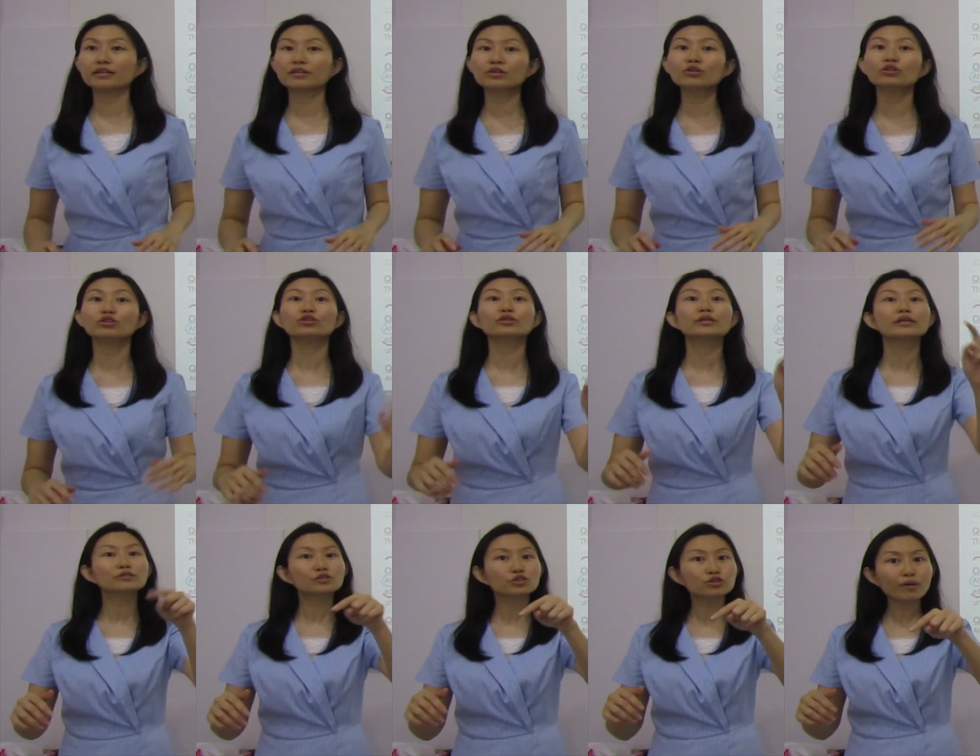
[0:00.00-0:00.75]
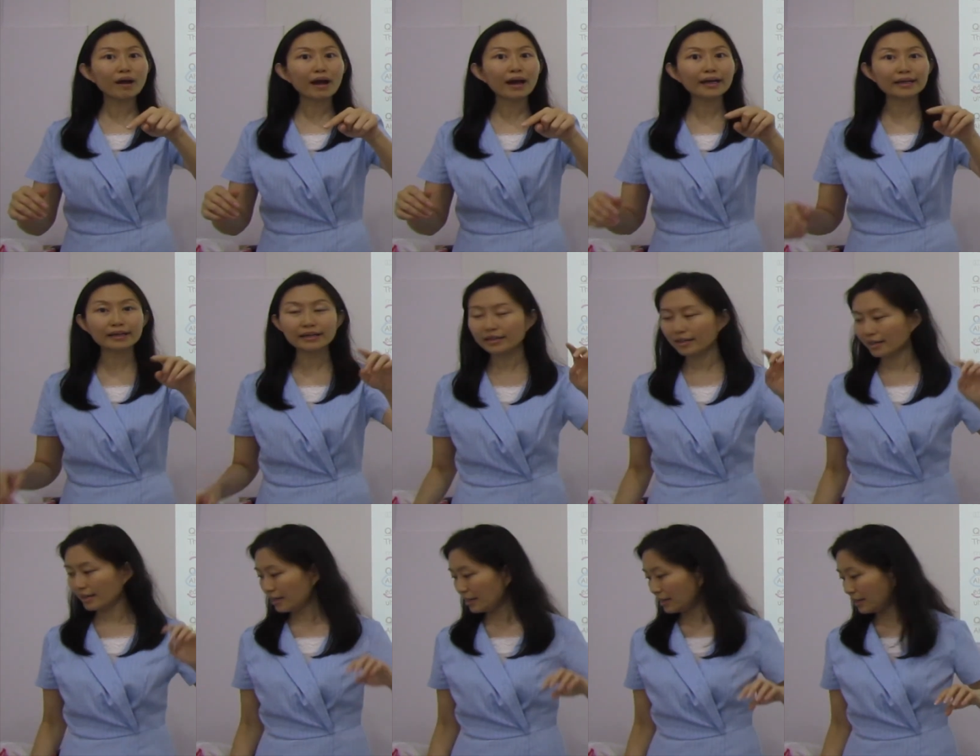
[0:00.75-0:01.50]
good. You can try
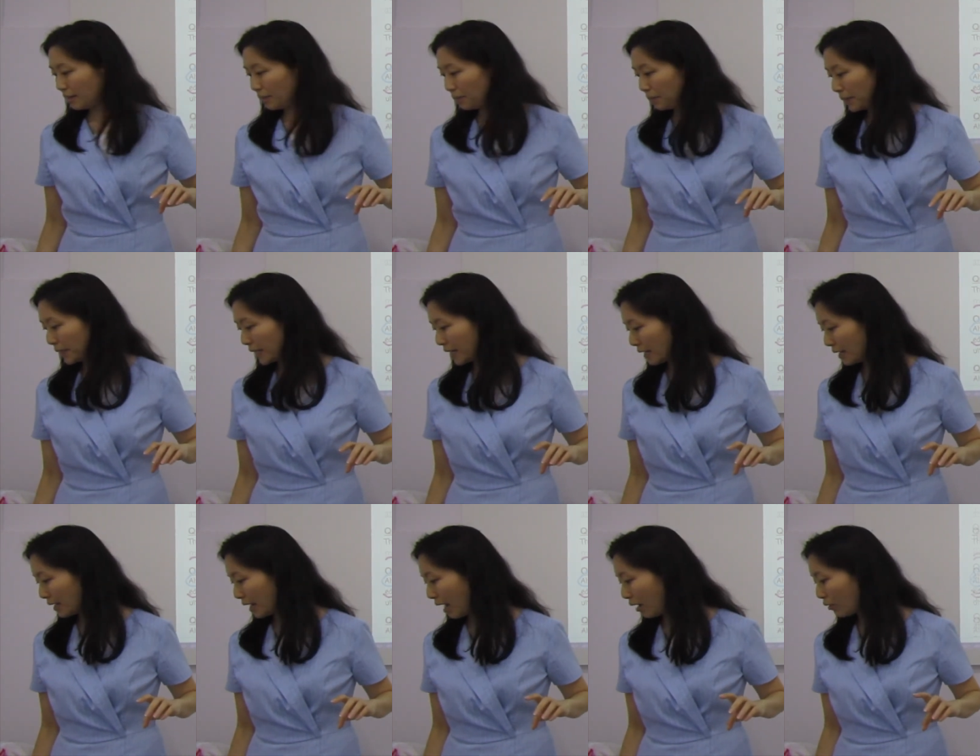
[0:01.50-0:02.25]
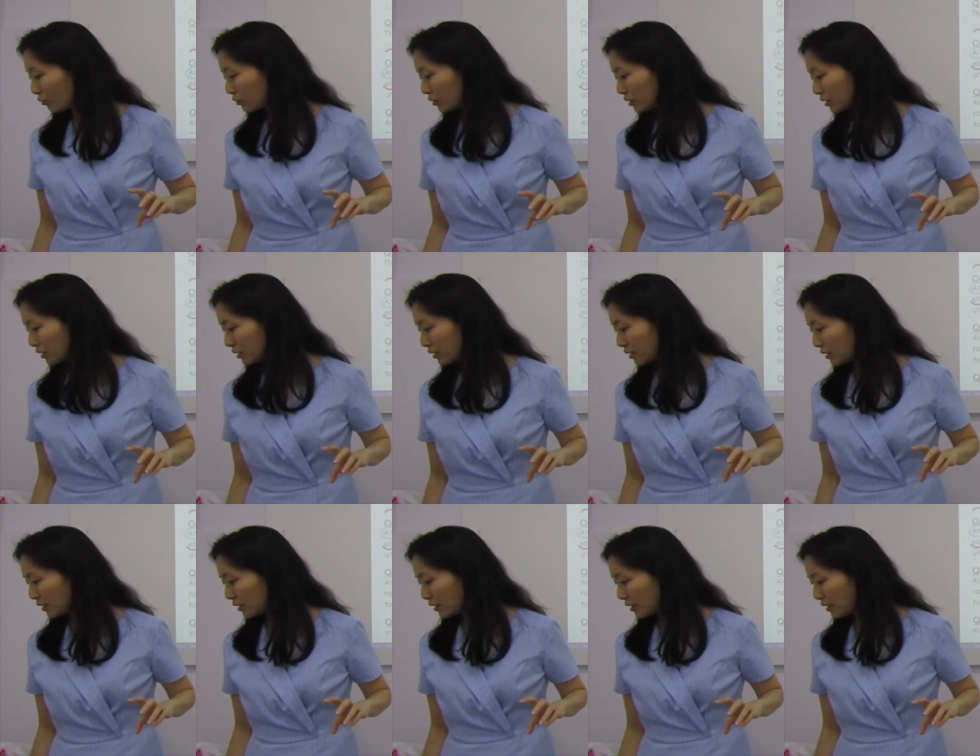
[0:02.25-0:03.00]
picking out
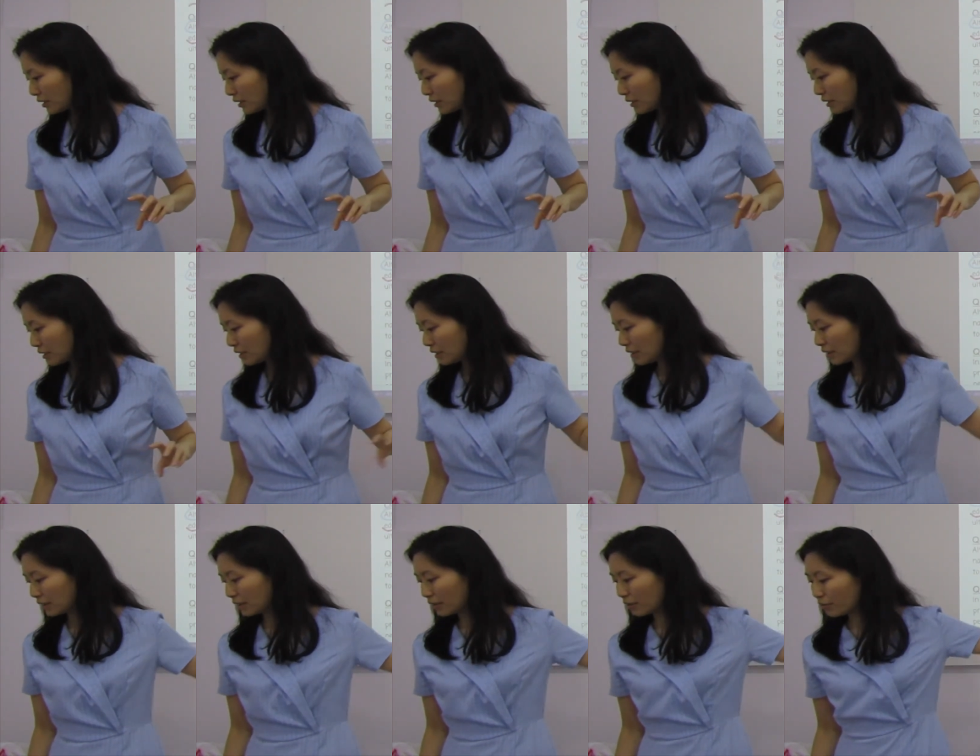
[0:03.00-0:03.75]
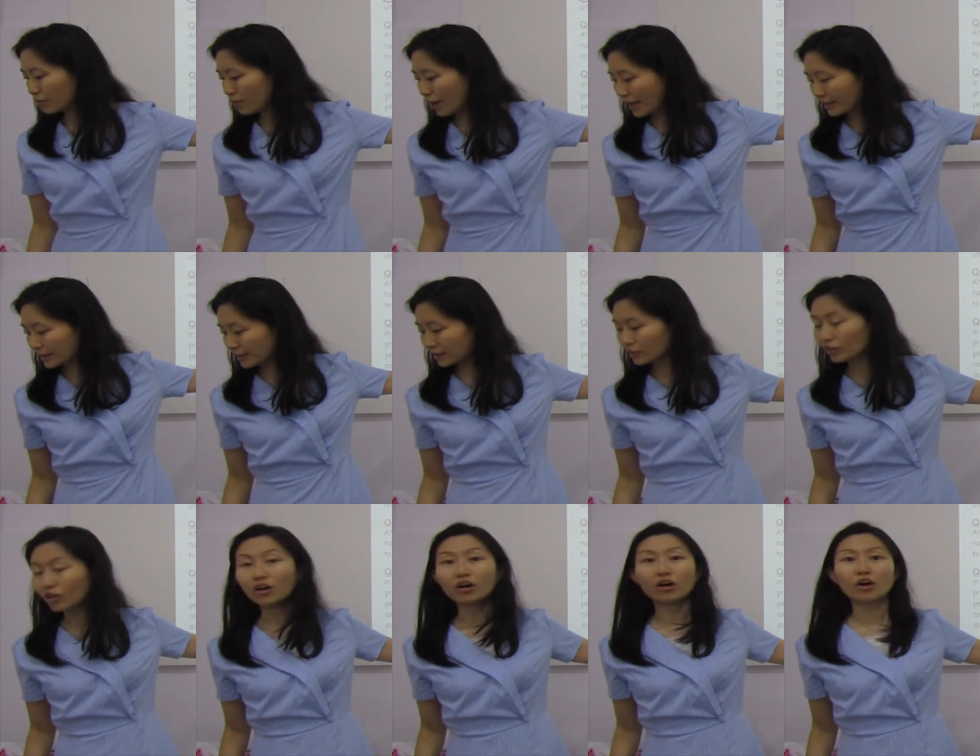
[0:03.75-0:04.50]
the
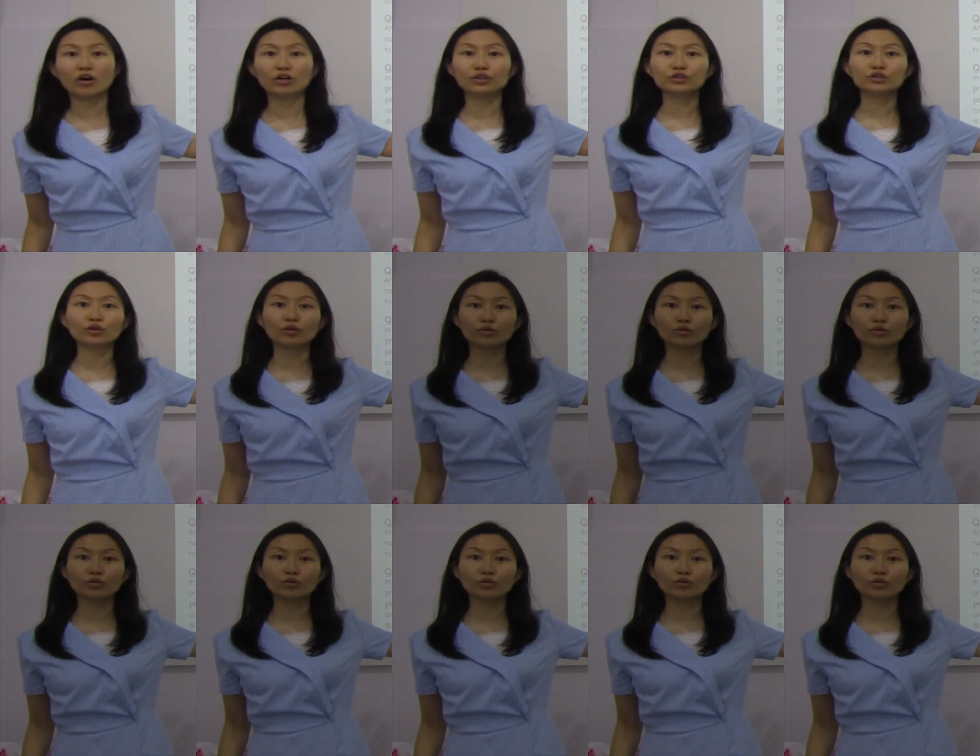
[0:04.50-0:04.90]
rest on your